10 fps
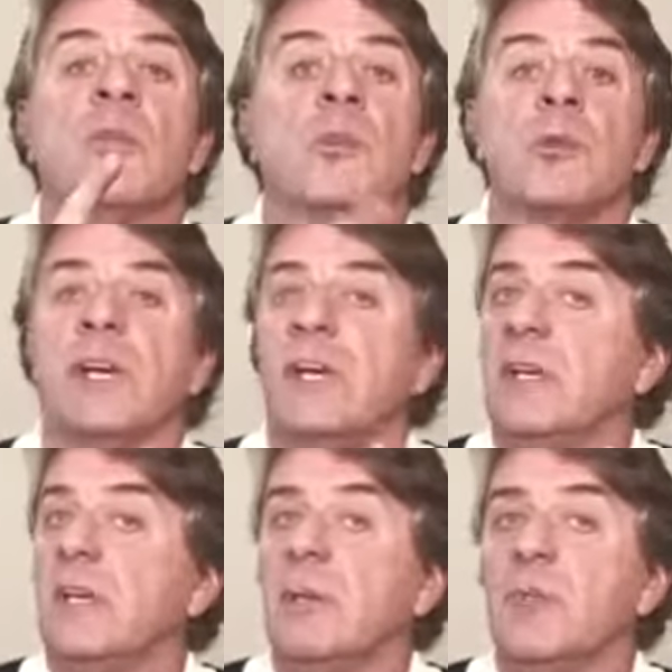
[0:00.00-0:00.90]

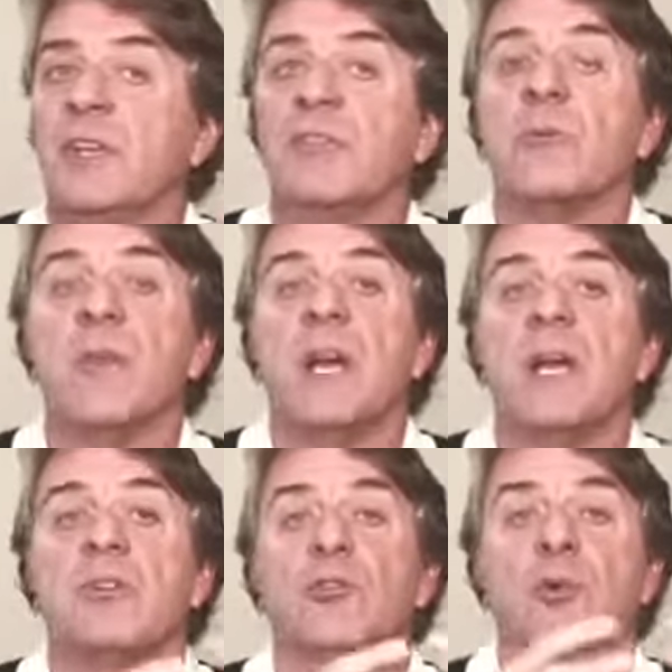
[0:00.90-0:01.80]
created in a mix and
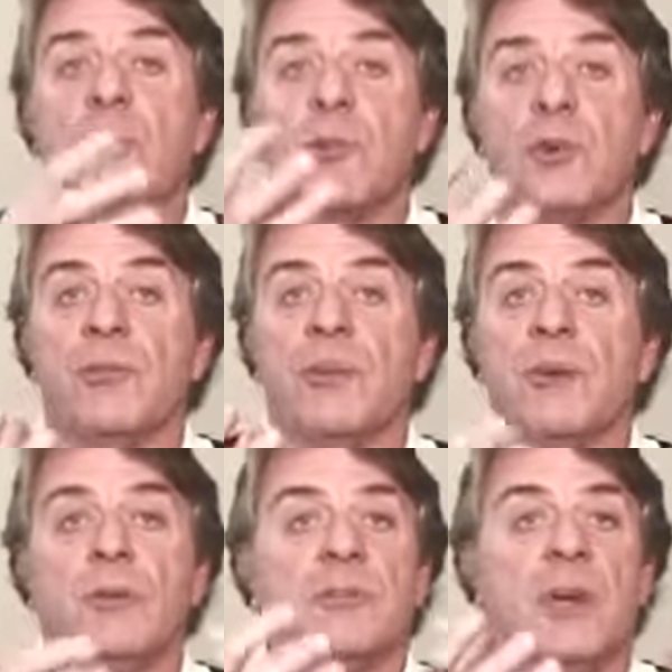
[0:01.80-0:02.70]
match where the
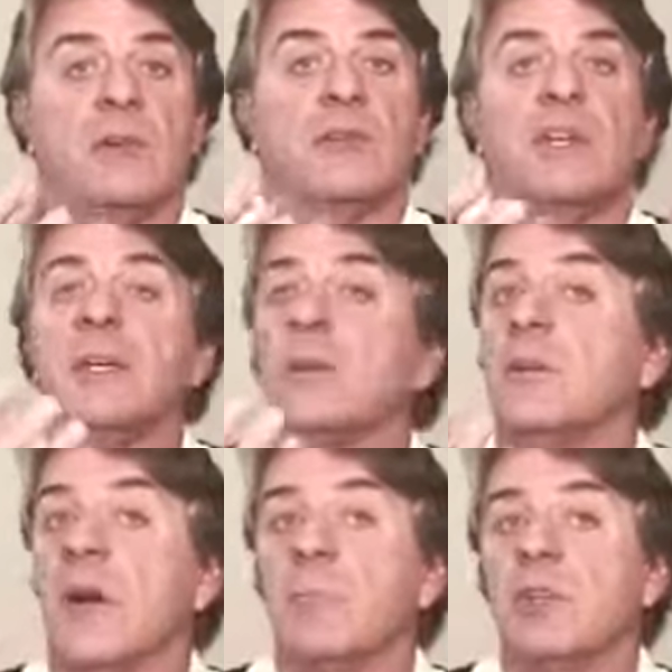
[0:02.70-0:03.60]
profiles, offset, and
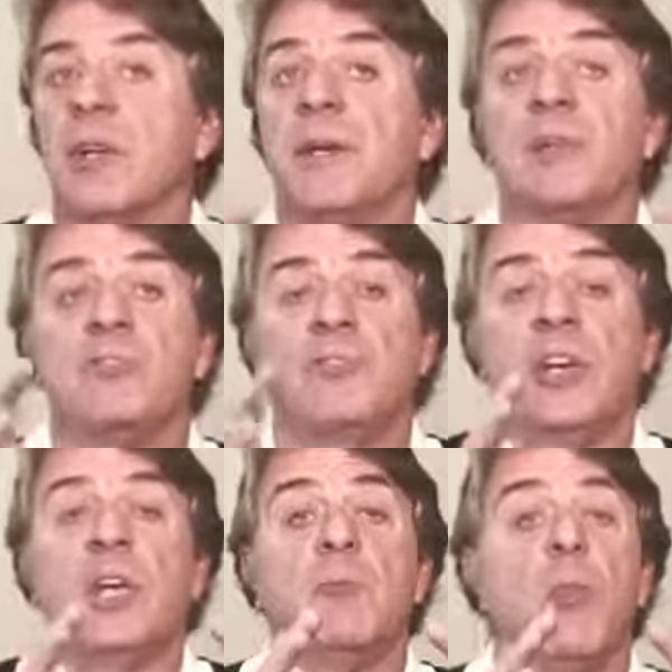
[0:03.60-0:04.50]
top line and
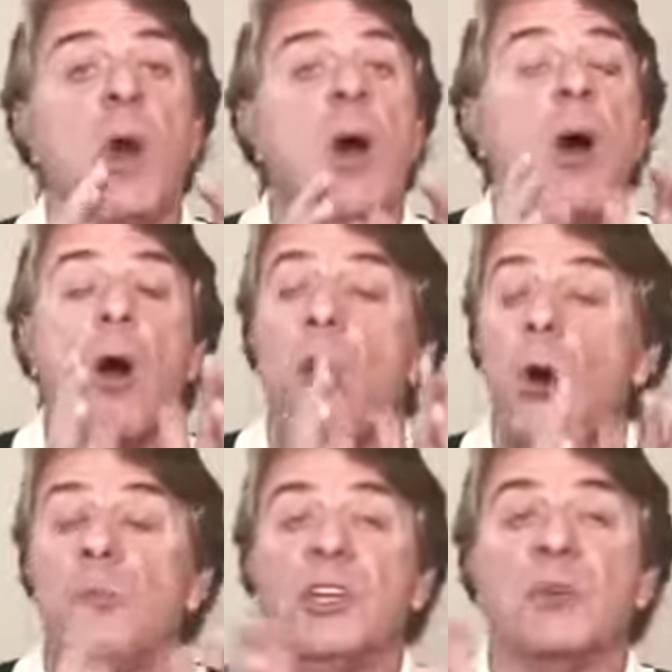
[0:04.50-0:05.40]
shape
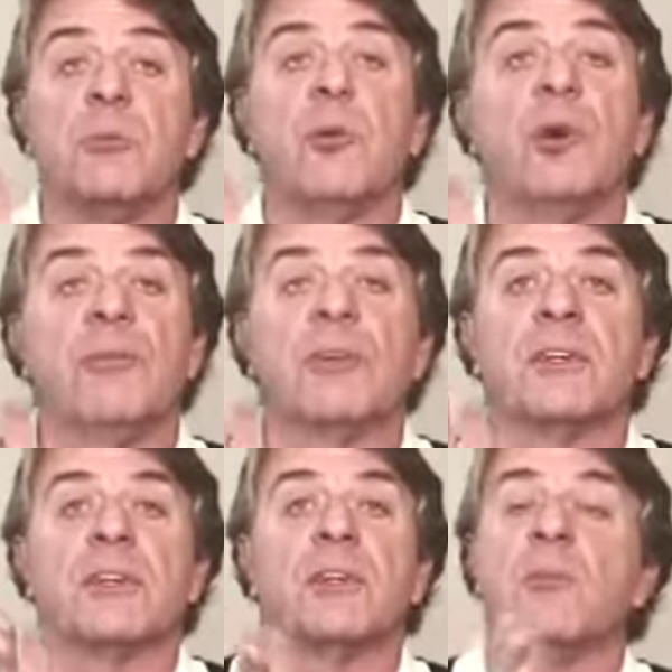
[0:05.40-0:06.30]
all blend
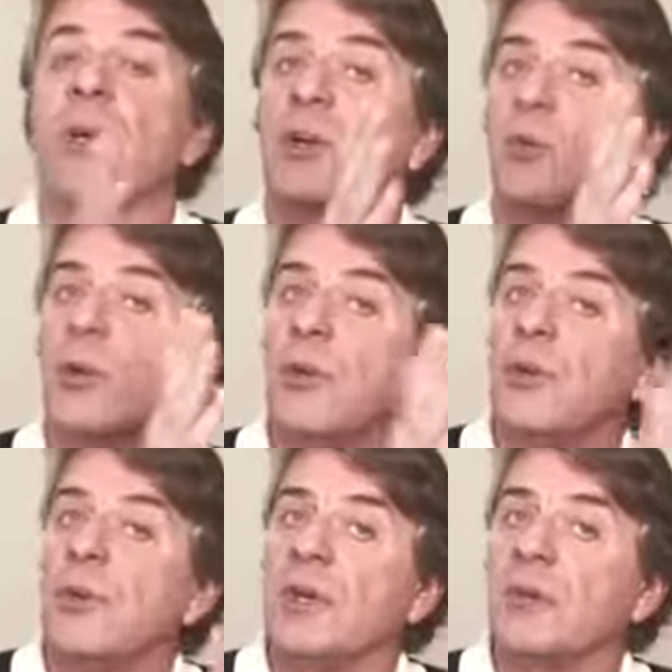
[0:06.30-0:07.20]
perfectly no matter where
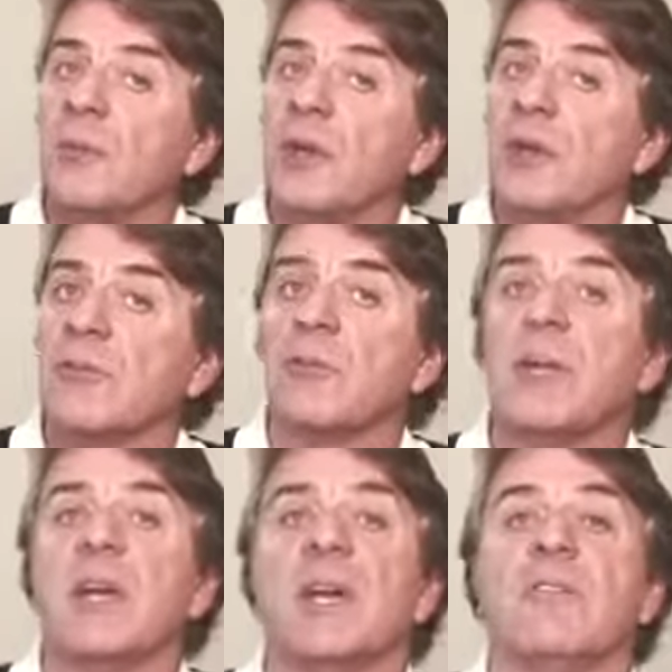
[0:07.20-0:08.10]
you make the break from the
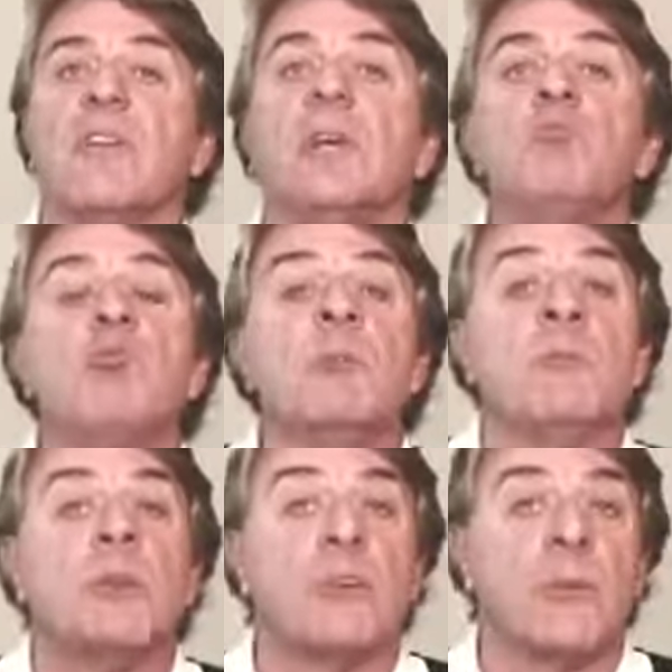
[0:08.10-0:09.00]
cavity
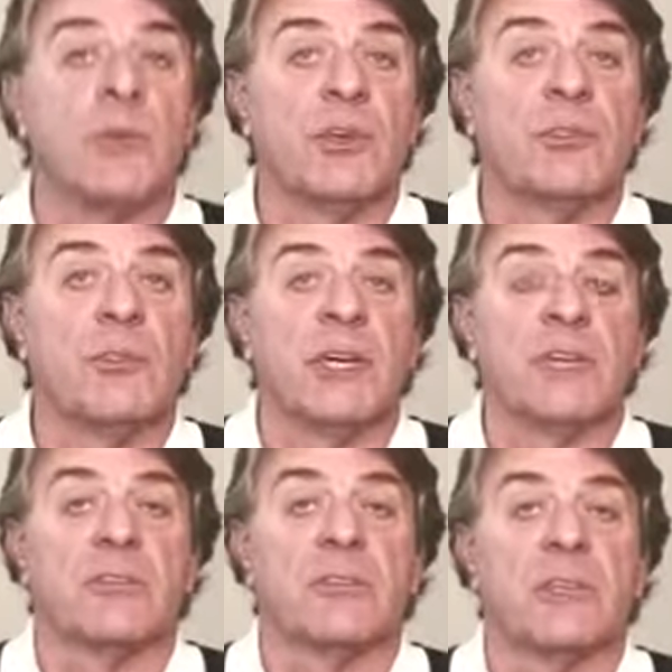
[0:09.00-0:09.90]
to the muscle
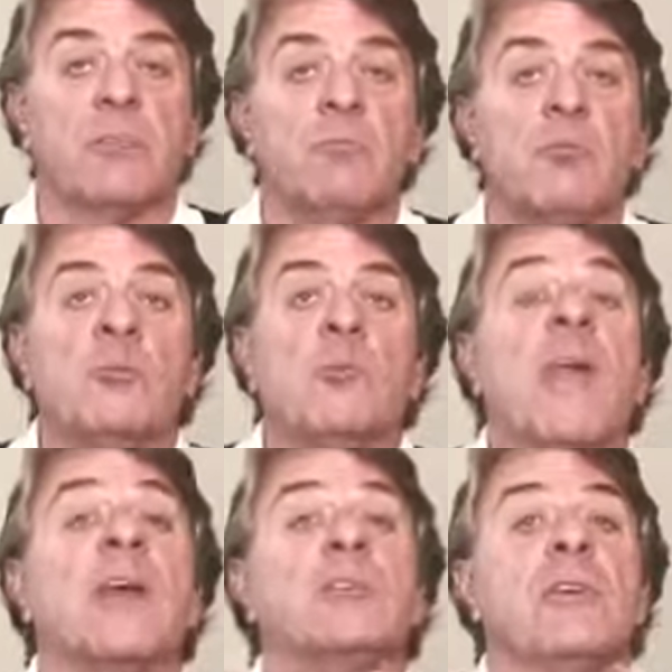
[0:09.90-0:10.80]
back set,
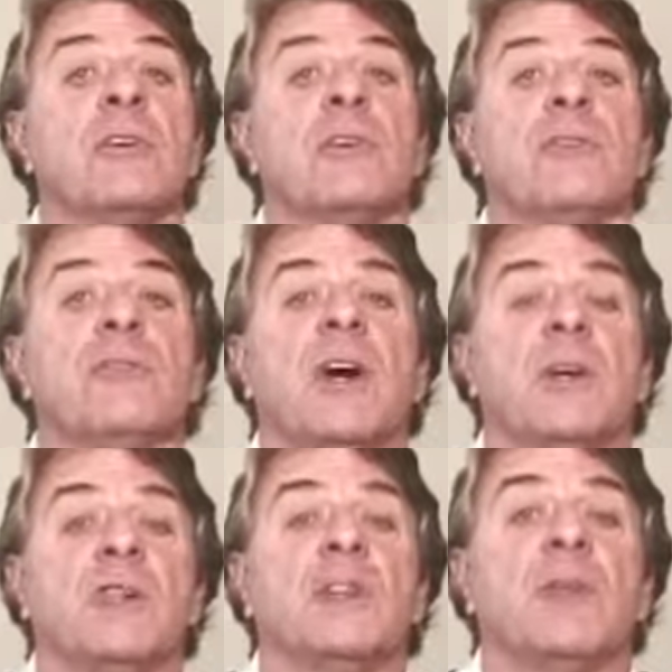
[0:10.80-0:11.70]
and done in a
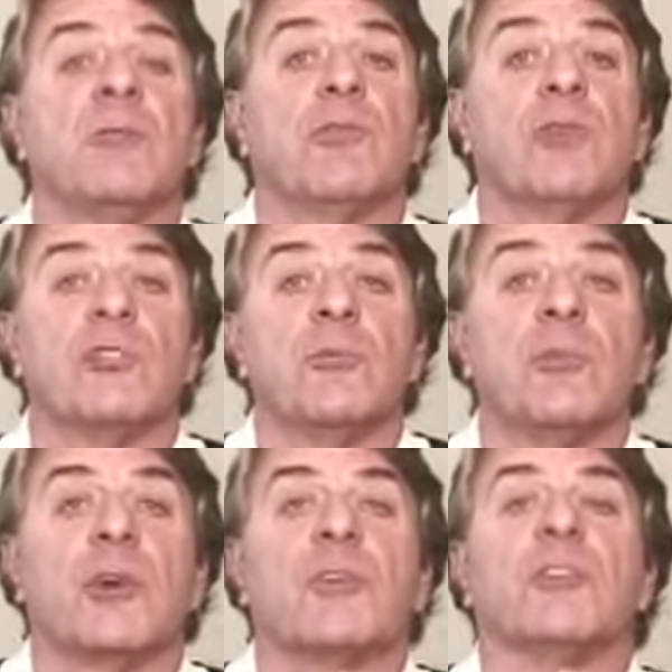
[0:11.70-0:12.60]
5-step forging
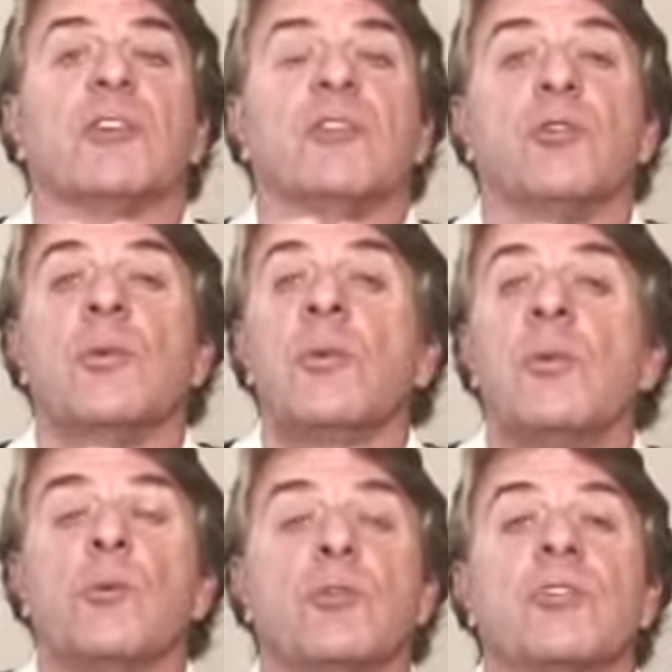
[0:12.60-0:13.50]
process
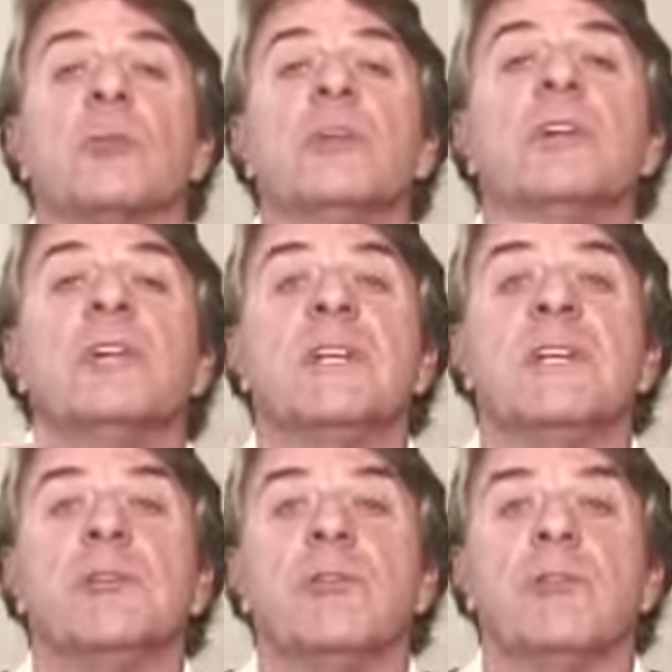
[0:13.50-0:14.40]
which
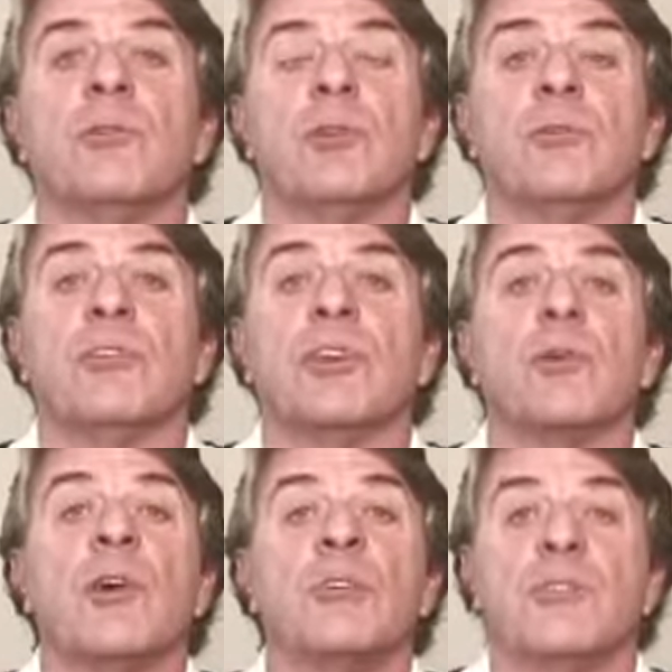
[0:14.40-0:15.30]
completely uniforms the
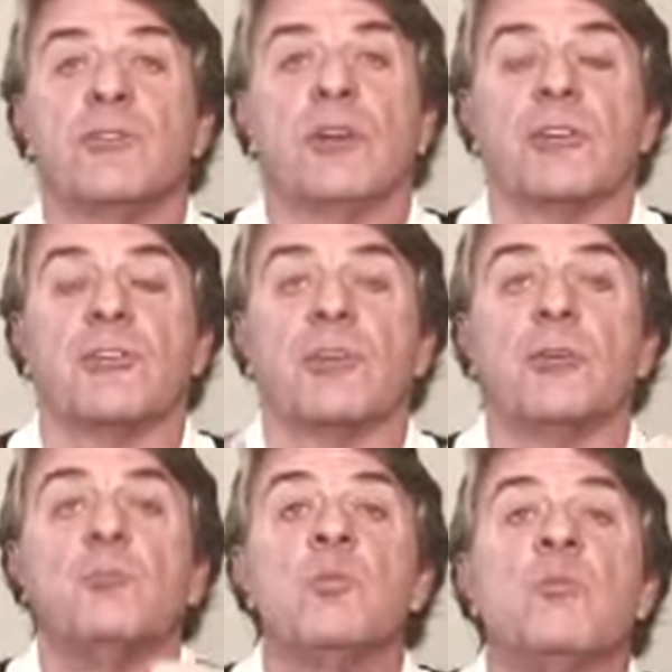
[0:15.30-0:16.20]
grain
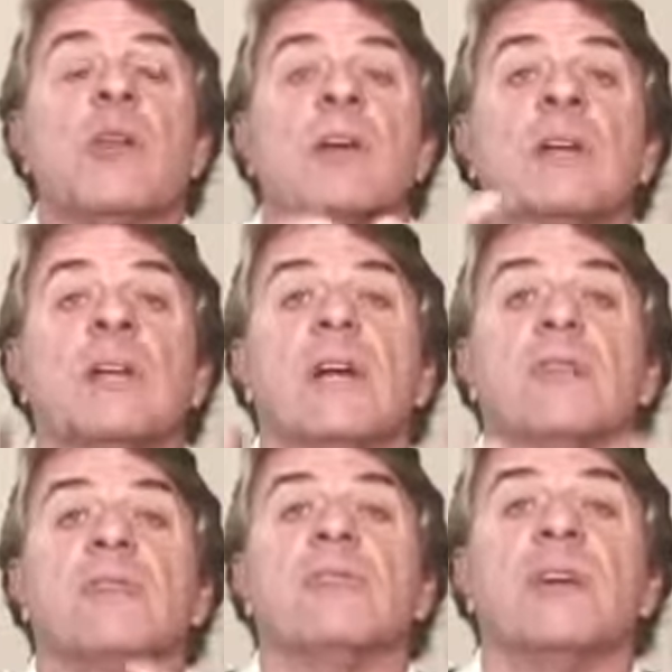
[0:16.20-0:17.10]
structure and
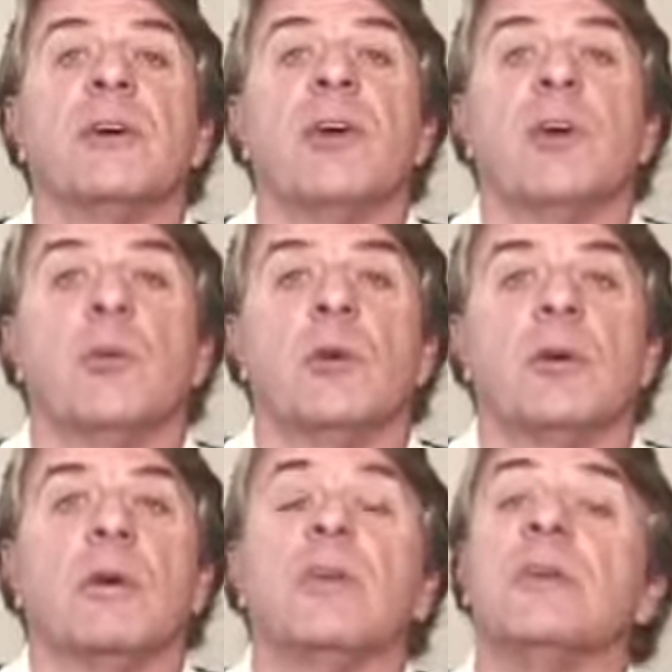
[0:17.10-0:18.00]
allows a very high
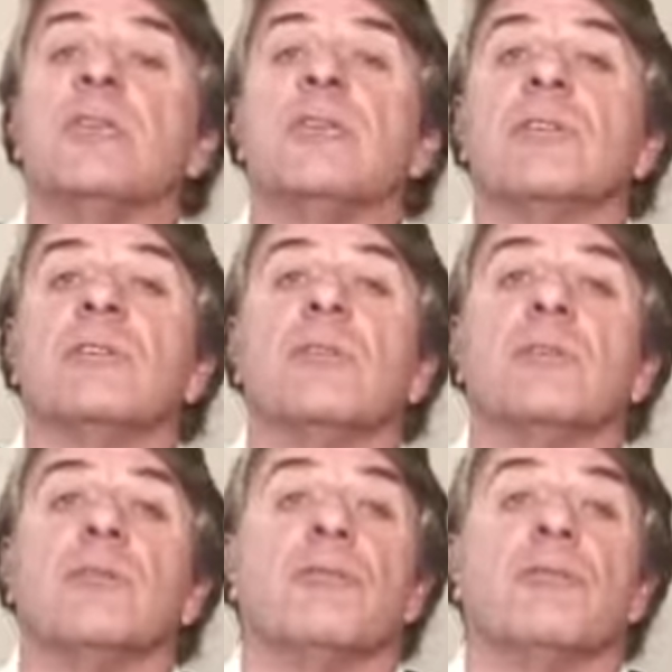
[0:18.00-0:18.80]
quality, consistent